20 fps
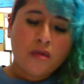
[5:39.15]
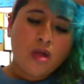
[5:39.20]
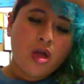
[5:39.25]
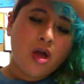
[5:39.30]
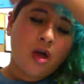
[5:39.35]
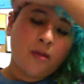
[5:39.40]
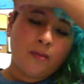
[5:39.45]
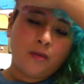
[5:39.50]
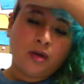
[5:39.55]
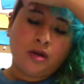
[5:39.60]

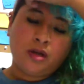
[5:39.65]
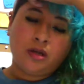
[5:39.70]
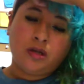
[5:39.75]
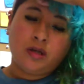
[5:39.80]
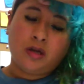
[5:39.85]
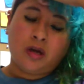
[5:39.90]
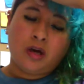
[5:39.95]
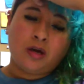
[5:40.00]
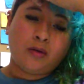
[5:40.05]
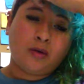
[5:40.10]

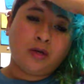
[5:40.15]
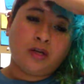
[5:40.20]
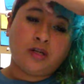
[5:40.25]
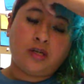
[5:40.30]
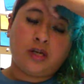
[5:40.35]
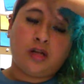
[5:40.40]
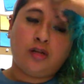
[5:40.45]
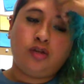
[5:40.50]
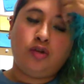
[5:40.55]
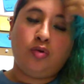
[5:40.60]
gonna
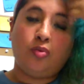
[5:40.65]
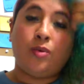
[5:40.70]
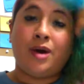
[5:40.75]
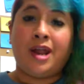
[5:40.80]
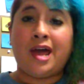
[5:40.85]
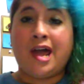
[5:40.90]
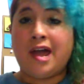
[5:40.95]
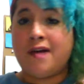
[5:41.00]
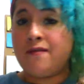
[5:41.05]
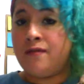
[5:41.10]
tell you what
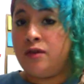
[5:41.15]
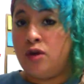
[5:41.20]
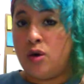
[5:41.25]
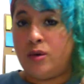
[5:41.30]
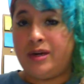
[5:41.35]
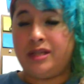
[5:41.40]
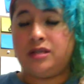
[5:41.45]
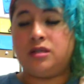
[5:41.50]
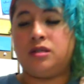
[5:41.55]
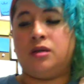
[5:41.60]
I have
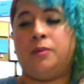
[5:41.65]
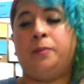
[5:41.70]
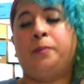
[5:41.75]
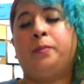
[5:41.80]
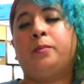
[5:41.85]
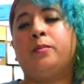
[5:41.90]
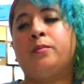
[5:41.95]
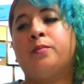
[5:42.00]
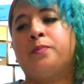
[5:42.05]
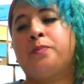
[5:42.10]
noticed,
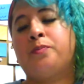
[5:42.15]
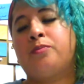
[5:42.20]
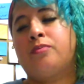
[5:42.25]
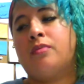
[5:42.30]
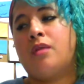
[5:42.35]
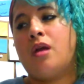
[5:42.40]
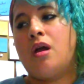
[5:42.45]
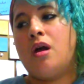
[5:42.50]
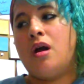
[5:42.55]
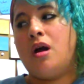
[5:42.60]

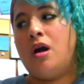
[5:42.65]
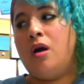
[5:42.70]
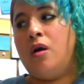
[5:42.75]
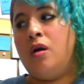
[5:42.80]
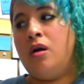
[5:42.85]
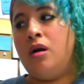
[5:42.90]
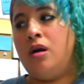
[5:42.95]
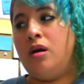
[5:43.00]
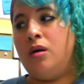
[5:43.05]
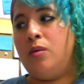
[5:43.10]

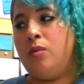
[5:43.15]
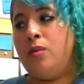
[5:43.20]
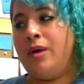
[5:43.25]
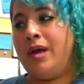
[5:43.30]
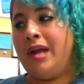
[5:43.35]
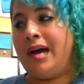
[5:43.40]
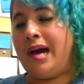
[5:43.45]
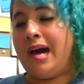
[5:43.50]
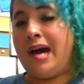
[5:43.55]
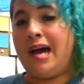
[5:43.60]

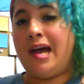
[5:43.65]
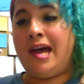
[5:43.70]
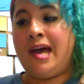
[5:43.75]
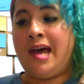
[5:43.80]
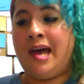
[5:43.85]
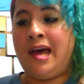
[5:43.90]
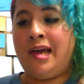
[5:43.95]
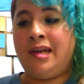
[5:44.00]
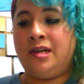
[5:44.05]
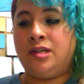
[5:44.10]
what
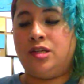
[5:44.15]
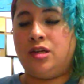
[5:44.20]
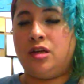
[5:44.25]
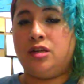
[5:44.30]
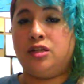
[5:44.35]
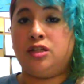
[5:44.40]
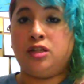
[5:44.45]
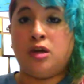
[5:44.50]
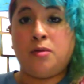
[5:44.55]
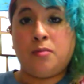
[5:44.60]
and
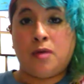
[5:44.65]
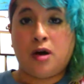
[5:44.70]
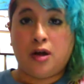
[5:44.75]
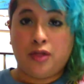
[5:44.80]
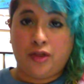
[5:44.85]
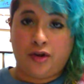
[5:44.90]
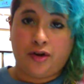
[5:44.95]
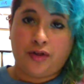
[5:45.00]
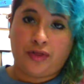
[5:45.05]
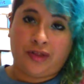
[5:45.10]
some
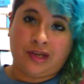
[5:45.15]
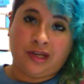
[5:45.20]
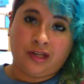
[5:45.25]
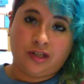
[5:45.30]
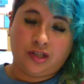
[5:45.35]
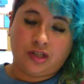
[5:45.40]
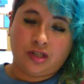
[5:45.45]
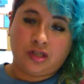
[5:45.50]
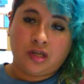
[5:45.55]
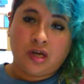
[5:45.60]
other
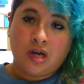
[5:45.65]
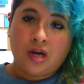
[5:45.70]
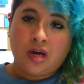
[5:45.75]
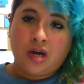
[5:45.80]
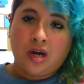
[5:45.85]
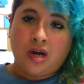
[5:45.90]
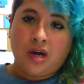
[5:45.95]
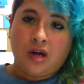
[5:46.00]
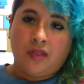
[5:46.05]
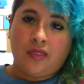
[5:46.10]
things
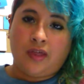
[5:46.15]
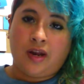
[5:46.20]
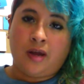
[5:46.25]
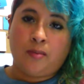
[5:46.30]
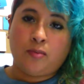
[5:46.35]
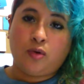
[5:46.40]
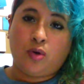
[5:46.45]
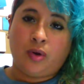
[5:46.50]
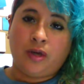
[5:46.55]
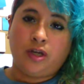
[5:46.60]
that
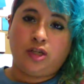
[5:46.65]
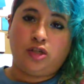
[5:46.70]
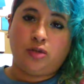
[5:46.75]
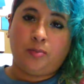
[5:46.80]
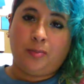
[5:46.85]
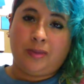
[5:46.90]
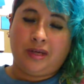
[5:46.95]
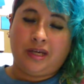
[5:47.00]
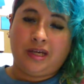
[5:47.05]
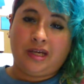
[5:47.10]
I'm going to
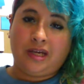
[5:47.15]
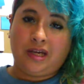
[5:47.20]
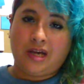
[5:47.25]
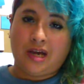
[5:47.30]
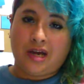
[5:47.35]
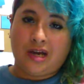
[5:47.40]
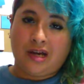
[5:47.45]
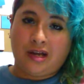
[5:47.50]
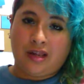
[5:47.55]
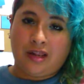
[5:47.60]
be
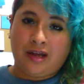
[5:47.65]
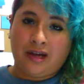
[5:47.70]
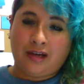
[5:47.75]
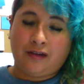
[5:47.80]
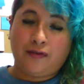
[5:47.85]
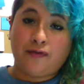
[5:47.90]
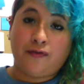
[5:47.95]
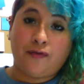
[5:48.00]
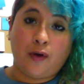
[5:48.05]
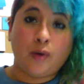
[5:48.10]
like
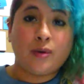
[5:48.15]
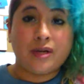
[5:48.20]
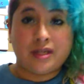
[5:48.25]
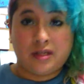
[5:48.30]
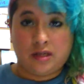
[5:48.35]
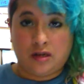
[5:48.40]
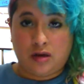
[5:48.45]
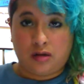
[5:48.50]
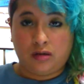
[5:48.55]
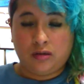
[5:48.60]

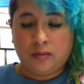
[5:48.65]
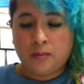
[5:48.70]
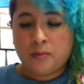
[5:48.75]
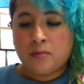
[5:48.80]
focusing on,